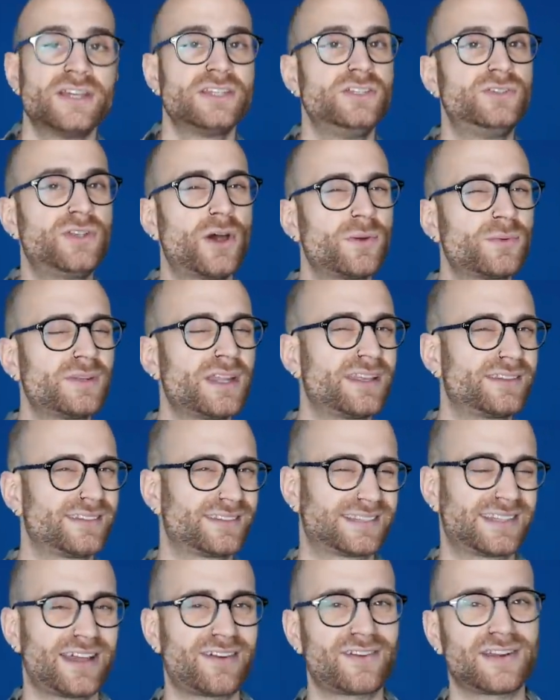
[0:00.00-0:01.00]
you don't
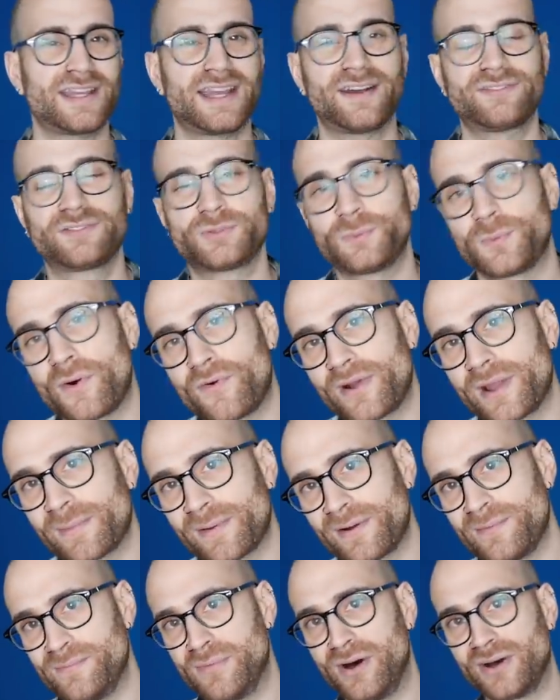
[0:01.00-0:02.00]
necessarily have to worry
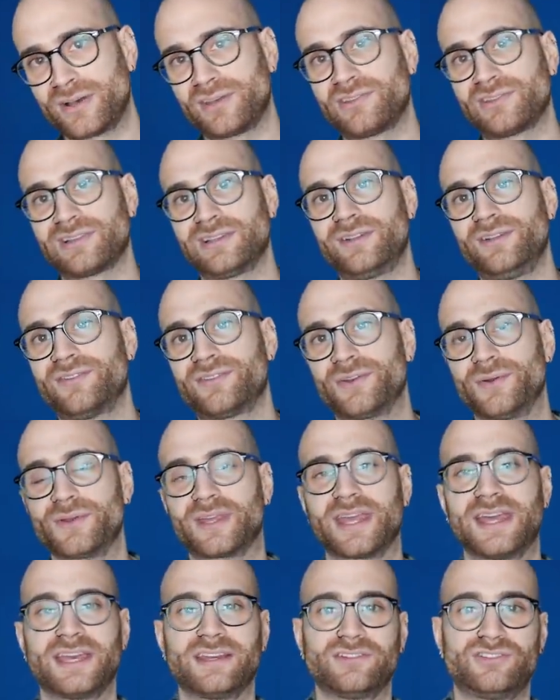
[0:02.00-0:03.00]
about Marcus Alonso
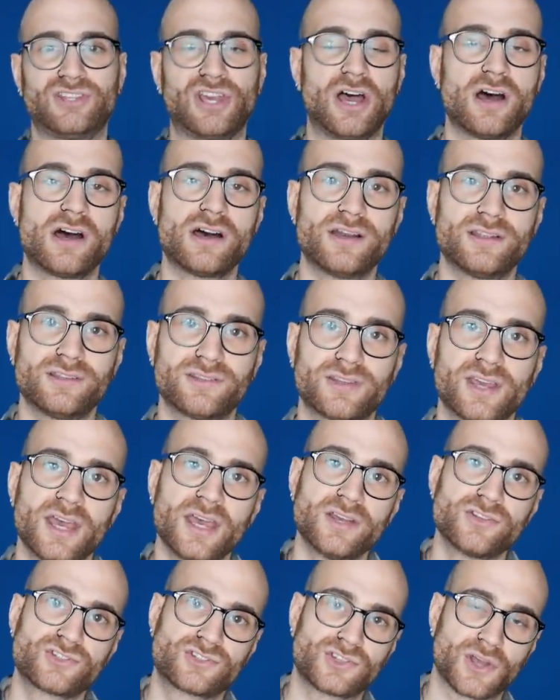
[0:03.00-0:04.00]
getting turned
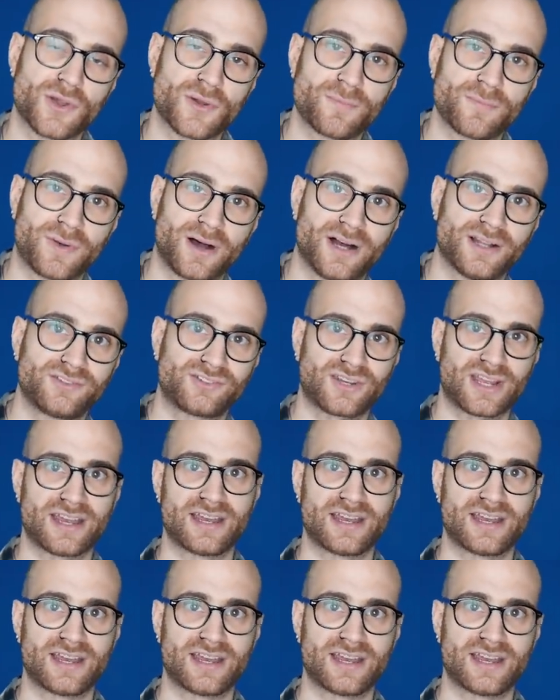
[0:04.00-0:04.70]
so much,